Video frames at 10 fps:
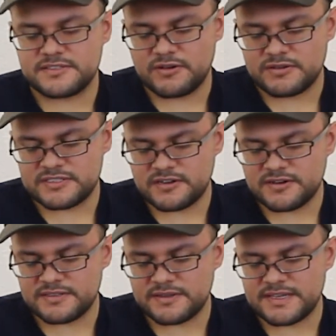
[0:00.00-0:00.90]
So let's
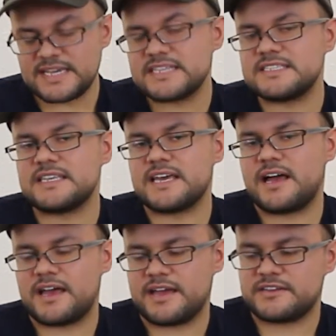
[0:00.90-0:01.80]
start something easy, the
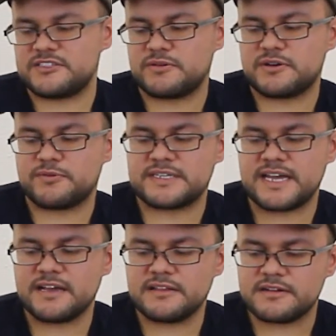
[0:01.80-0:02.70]
eye. Do you want it
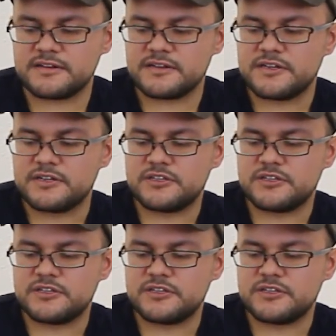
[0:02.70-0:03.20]
rectangular?